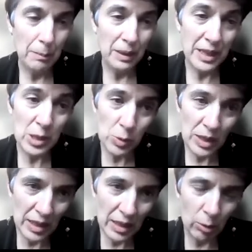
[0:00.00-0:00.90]
But as
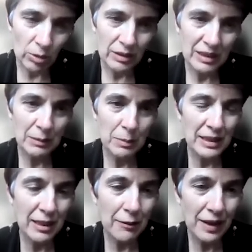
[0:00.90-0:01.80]
we know,
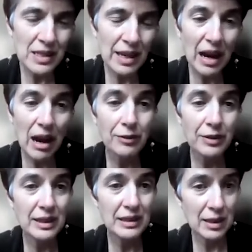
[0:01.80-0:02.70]
treatment effects are
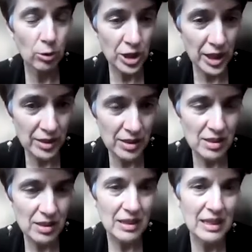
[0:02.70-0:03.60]
often heterogeneous,